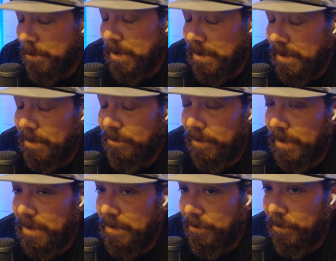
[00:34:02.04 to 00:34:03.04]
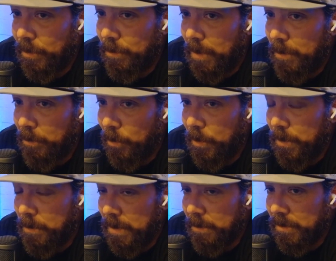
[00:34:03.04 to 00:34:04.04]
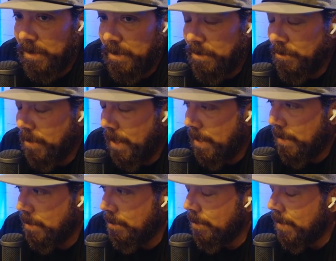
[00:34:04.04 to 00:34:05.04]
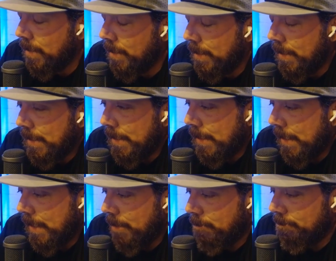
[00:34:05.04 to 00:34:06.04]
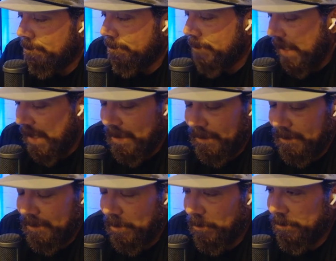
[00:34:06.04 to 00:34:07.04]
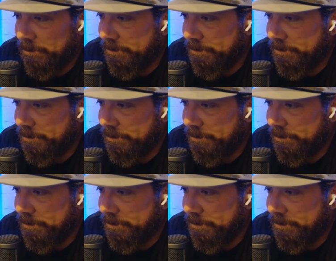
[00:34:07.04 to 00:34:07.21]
to be a ton of fun for my boy to be able to do that. And yeah, so